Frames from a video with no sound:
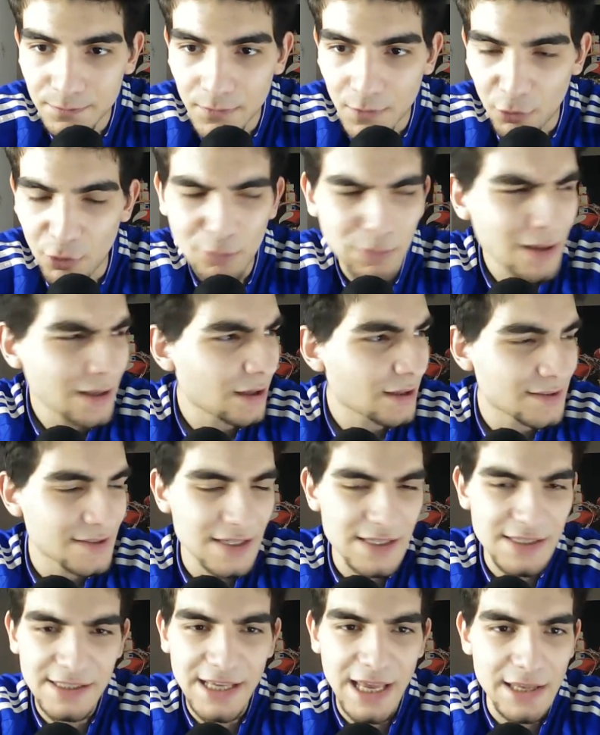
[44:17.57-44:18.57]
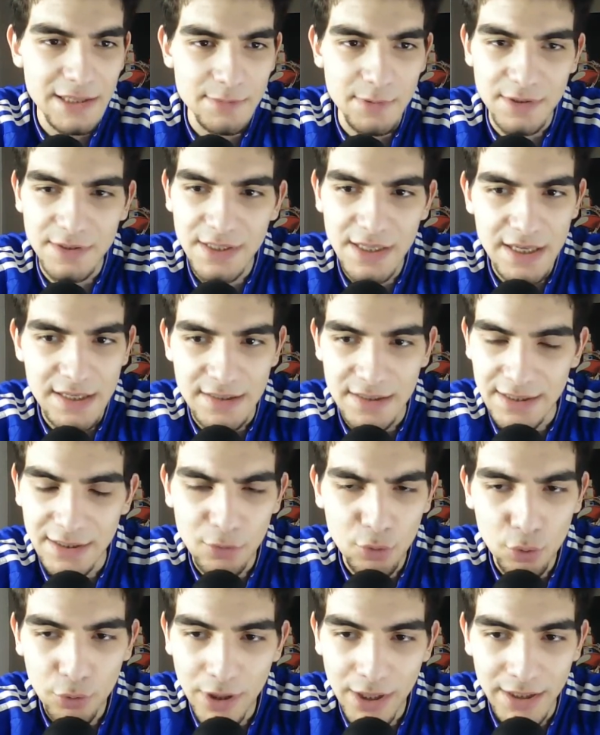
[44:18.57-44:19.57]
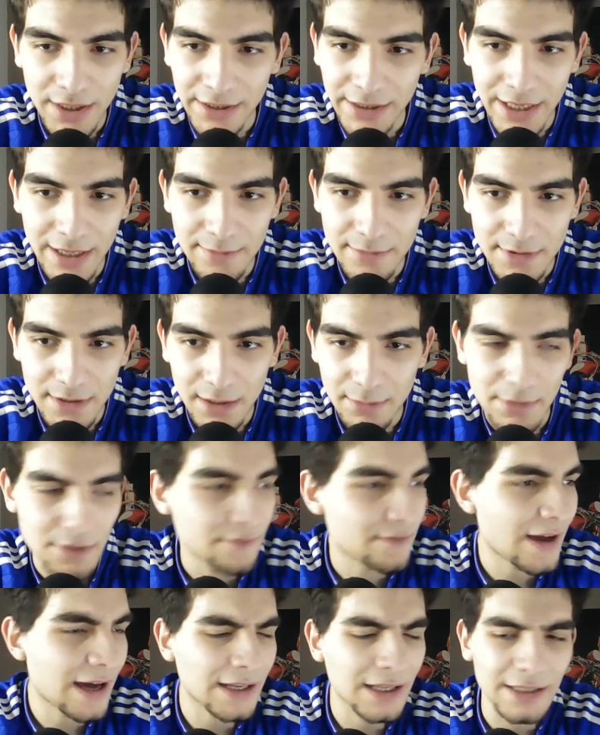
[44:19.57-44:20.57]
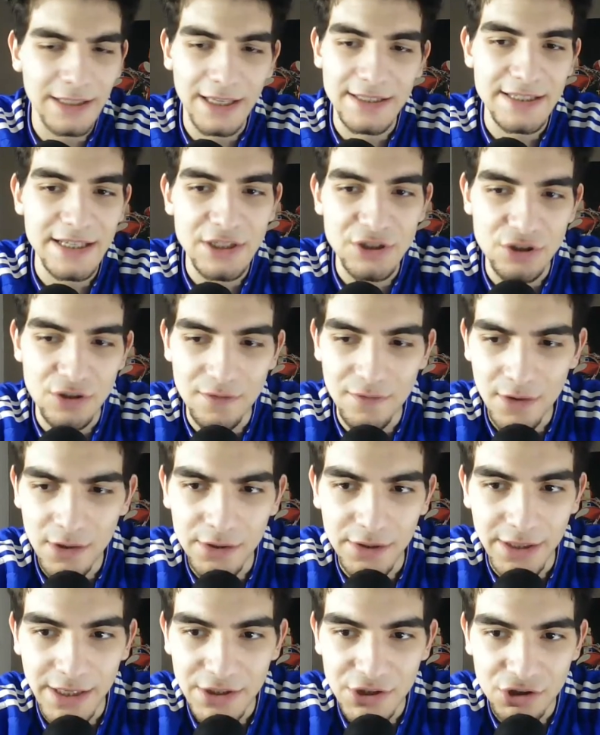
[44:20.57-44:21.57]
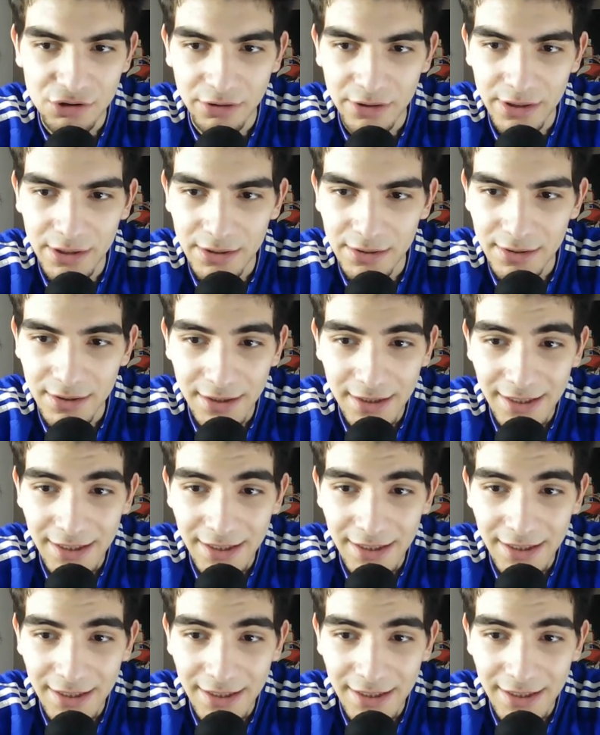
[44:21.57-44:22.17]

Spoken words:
We play like 60 games per season. They'll all get their game time. If Haaland gets injured, Werner gets straight in.